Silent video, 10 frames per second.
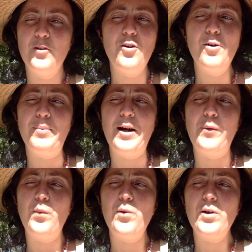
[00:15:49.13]
Not by
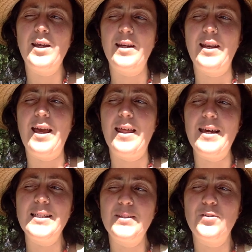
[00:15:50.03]
walking there,
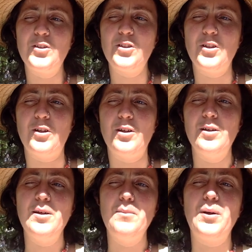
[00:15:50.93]
that's for sure,
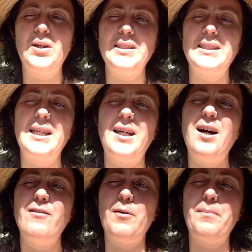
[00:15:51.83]
because they
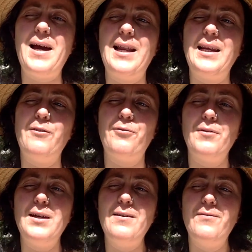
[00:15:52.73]
cover barely
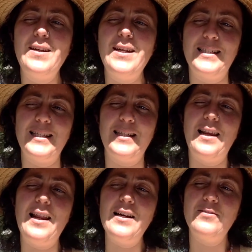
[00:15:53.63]
3 feet in a
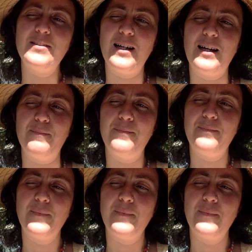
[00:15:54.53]
lifetime.